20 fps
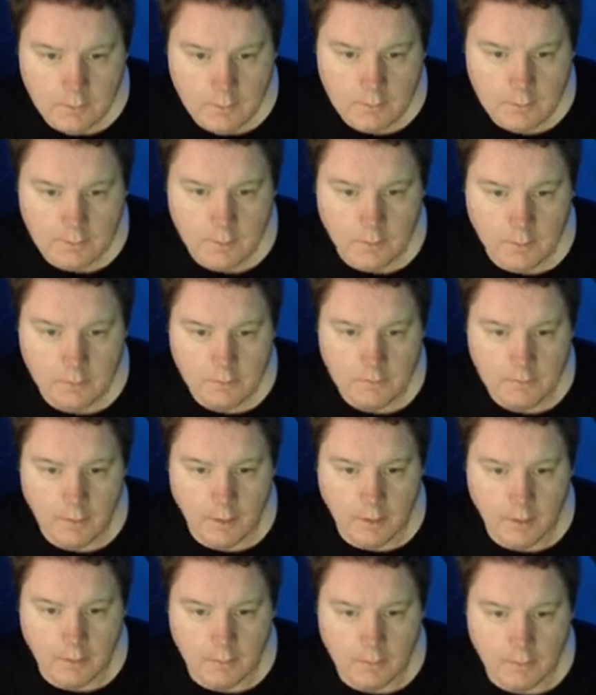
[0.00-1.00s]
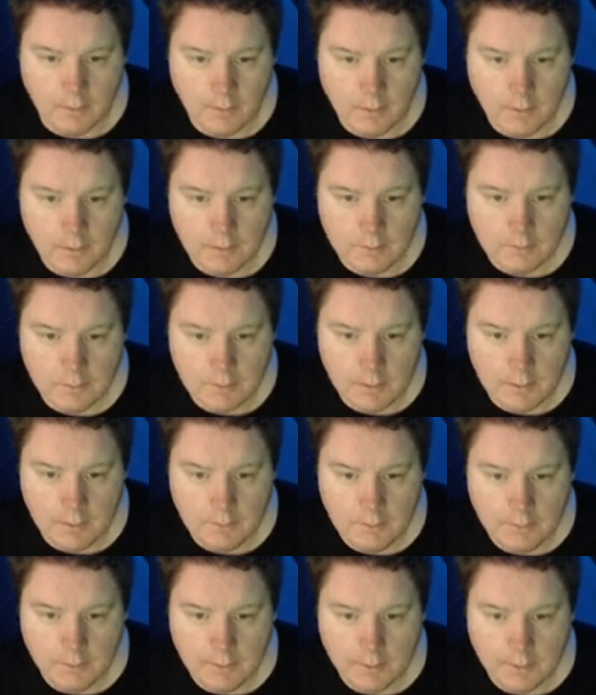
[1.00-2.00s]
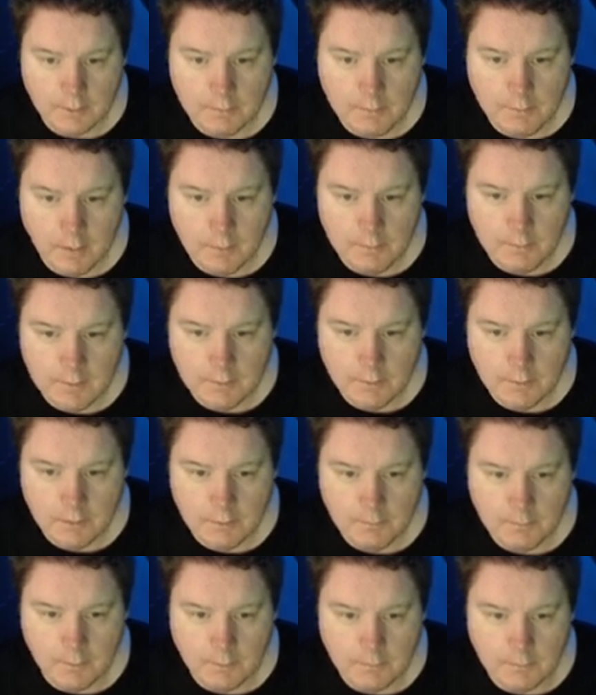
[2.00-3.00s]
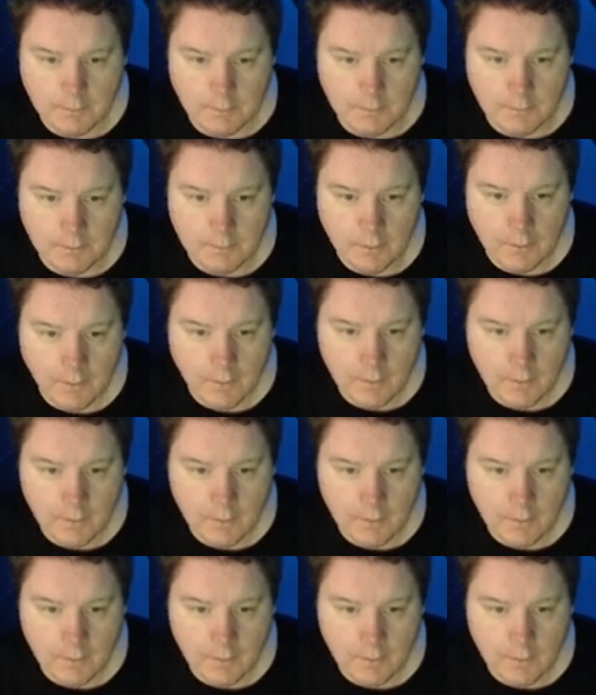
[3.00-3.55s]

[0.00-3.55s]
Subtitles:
So far, traditional experimental approaches